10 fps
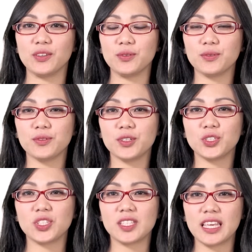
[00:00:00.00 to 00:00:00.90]
you.
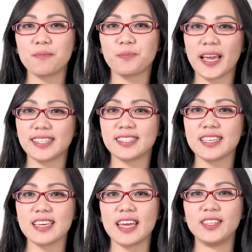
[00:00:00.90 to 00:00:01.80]
Just keep
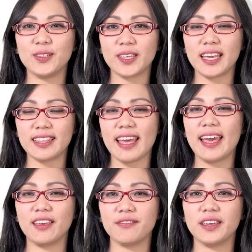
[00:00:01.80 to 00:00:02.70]
practicing and you'll get the
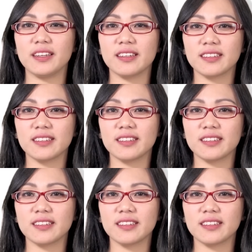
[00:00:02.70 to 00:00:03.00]
hang of it.